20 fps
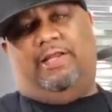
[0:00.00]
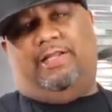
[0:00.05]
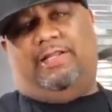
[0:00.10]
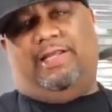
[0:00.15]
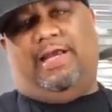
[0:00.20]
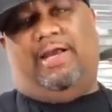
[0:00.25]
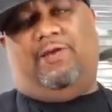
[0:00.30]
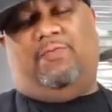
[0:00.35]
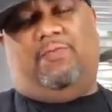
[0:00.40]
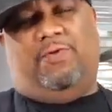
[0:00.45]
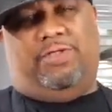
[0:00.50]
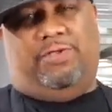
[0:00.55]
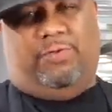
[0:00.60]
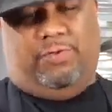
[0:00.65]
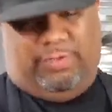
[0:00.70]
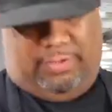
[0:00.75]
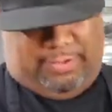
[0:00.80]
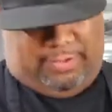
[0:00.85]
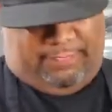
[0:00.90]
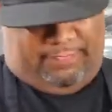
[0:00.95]
that would,
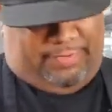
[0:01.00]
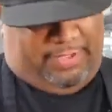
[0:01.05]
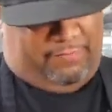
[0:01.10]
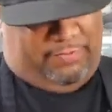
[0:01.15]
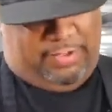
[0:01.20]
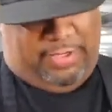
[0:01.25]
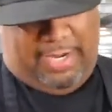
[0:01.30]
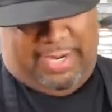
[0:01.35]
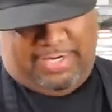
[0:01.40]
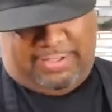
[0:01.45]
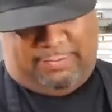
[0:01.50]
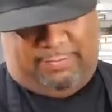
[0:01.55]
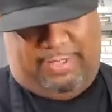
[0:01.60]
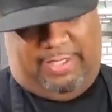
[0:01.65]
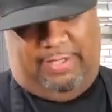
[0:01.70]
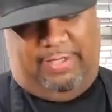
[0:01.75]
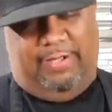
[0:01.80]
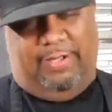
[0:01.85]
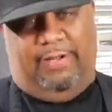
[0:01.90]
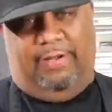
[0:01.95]
if you ask
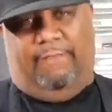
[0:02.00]
me,